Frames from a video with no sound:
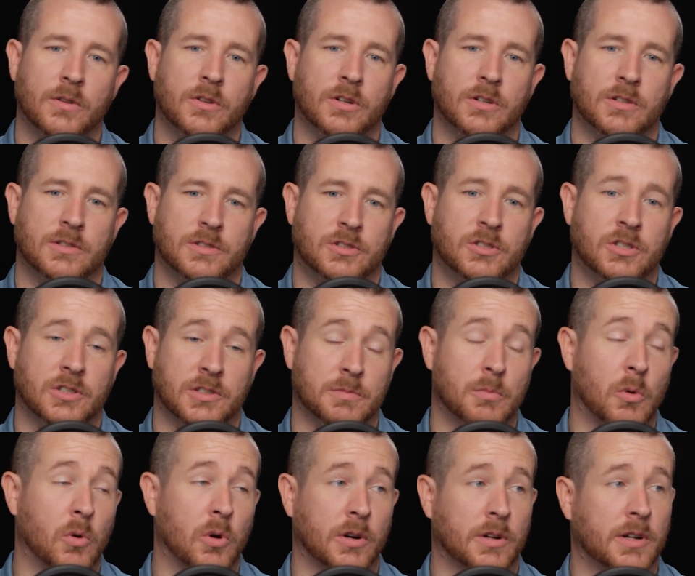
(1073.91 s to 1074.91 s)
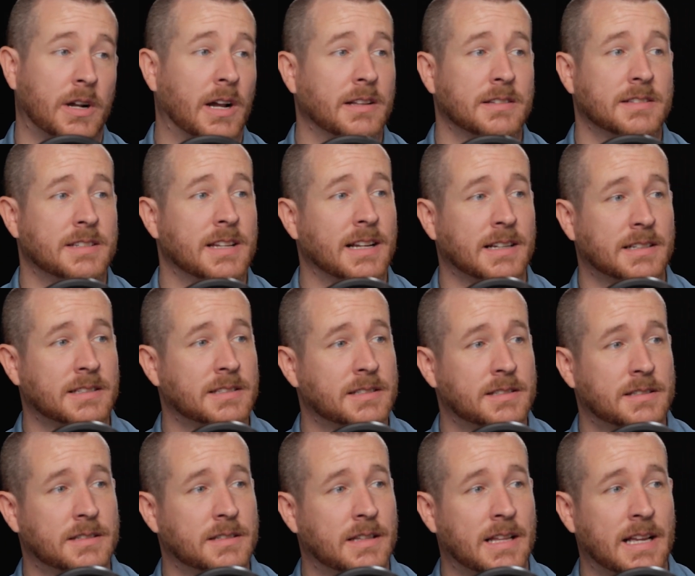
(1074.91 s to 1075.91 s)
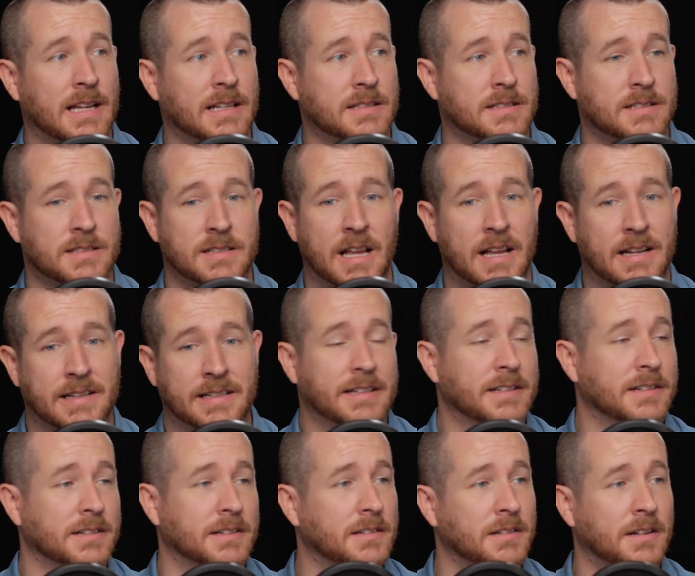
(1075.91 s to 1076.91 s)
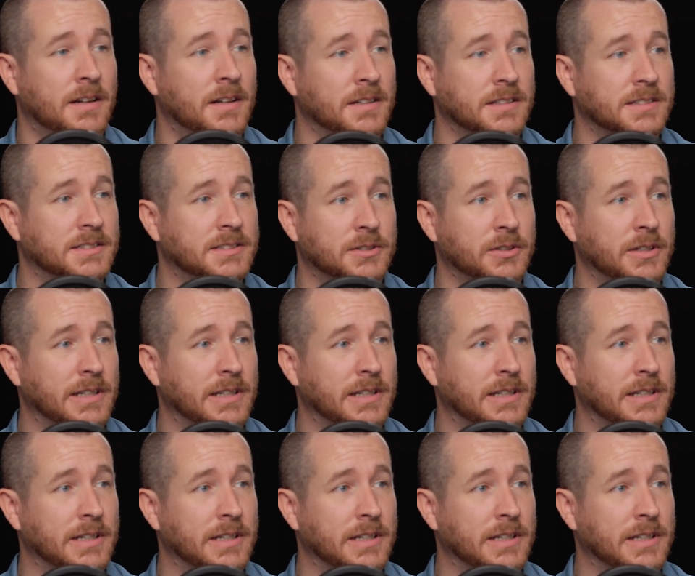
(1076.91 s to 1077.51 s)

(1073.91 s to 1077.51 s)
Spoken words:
there's just more context that's not here on the screen.